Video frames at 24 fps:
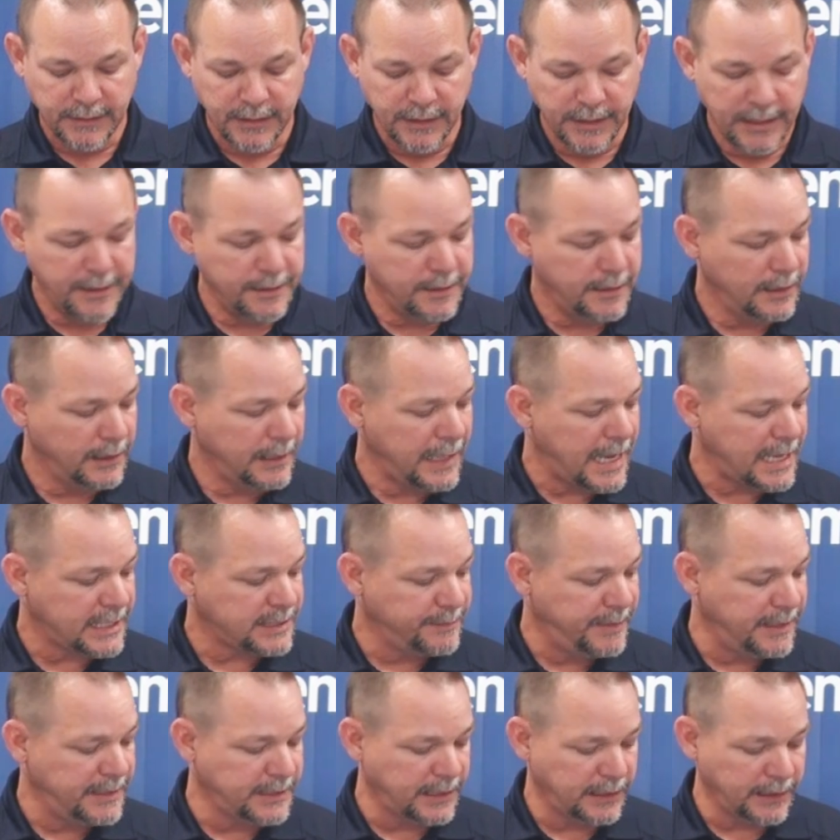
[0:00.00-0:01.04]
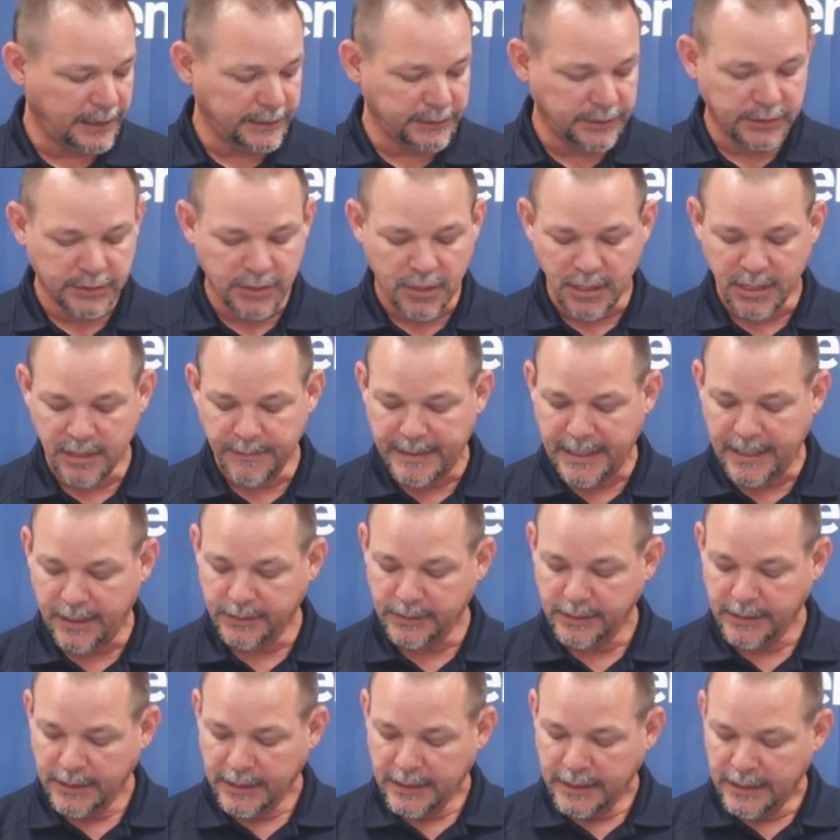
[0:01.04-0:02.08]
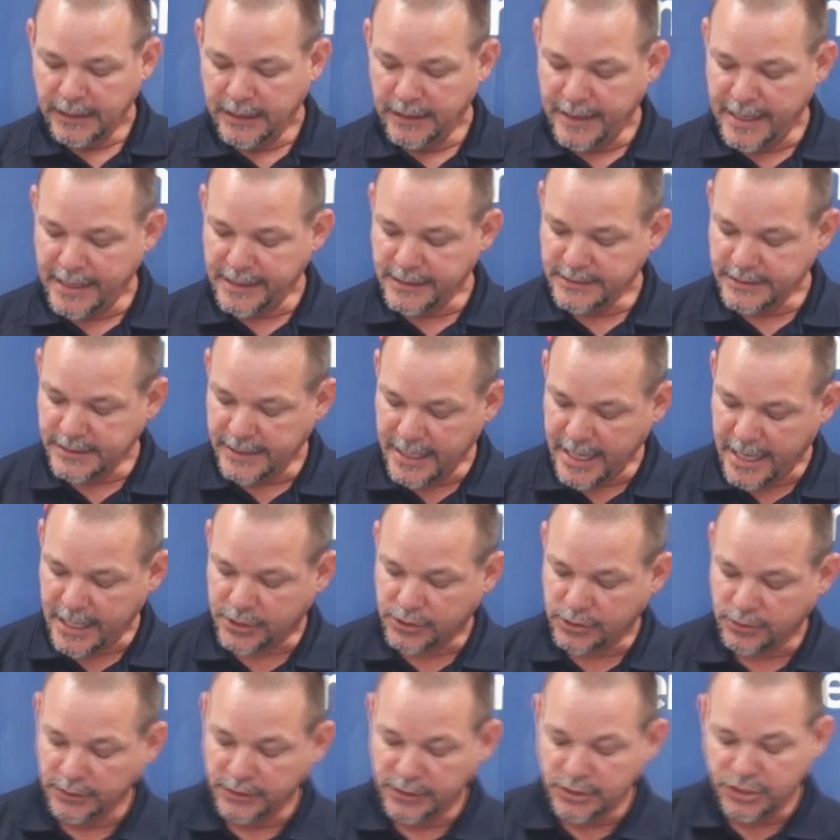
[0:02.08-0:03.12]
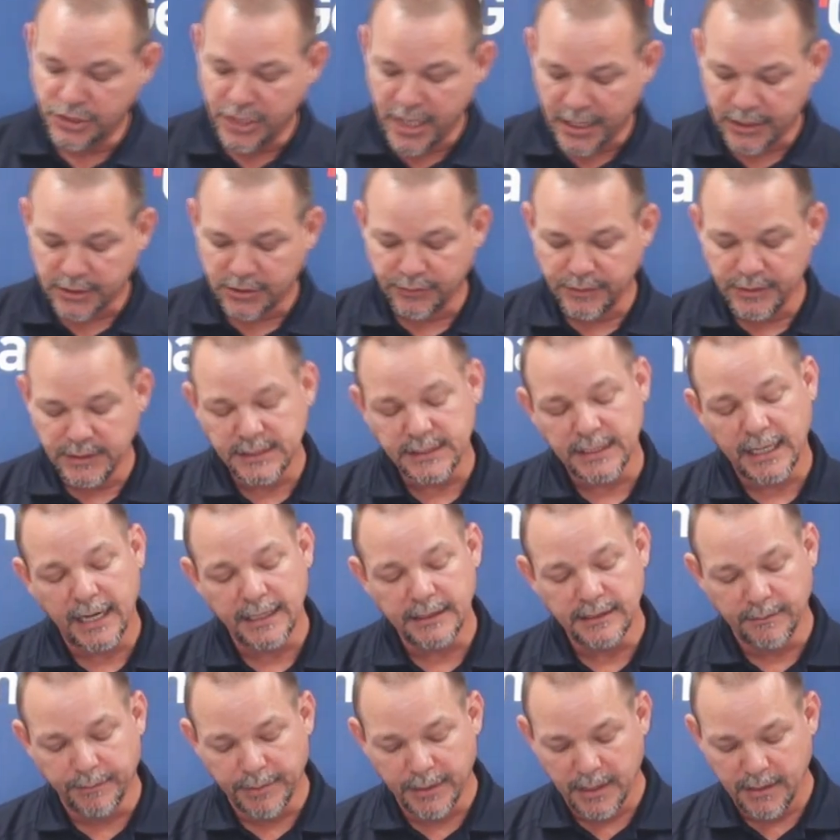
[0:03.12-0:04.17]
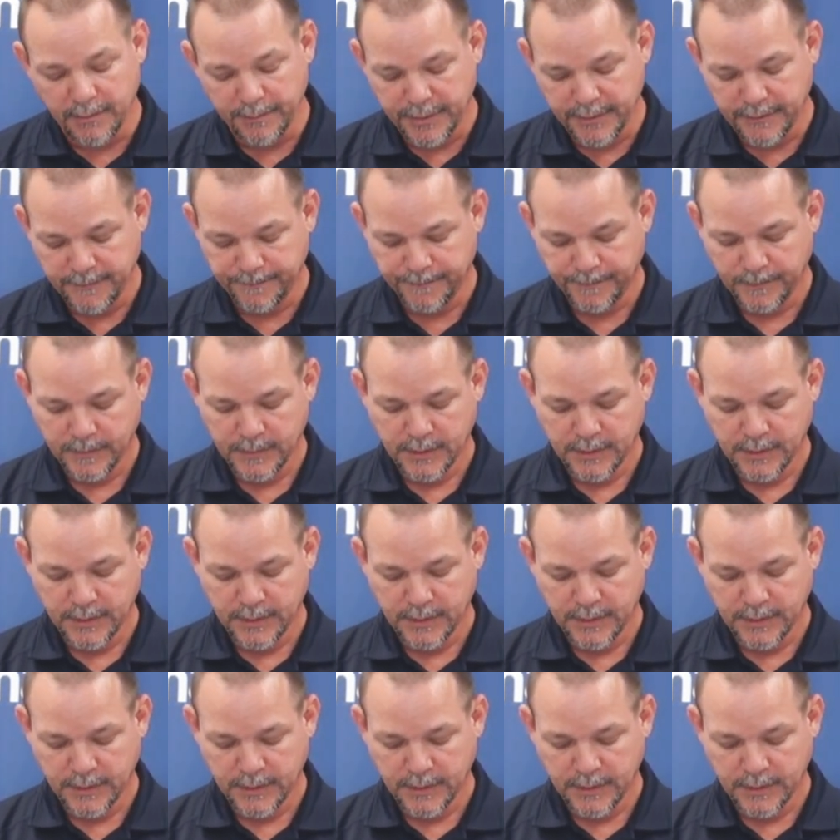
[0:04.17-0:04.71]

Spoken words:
to the last piece I'd like to talk about, and that is the actual injector inside the pump.